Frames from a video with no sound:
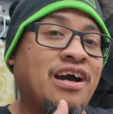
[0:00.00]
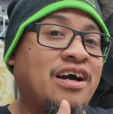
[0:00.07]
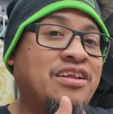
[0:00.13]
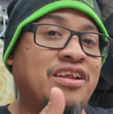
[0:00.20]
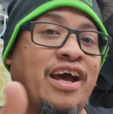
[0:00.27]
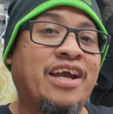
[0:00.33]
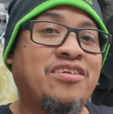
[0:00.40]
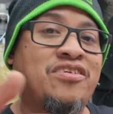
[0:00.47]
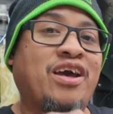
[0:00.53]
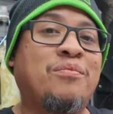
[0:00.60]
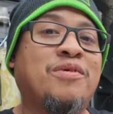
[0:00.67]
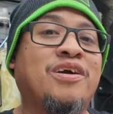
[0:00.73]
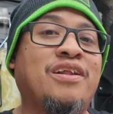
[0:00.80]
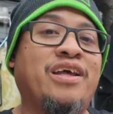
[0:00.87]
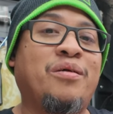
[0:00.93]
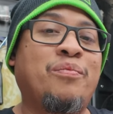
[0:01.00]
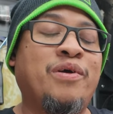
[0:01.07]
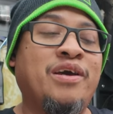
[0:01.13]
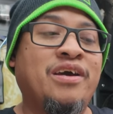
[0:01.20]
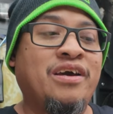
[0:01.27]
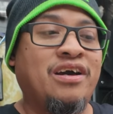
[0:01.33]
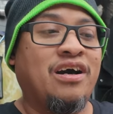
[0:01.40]
a nighttime clip
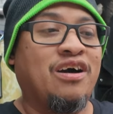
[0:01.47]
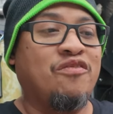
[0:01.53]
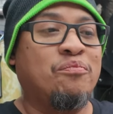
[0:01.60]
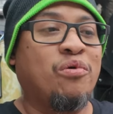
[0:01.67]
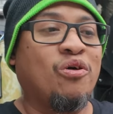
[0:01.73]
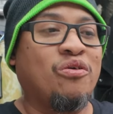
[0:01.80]
of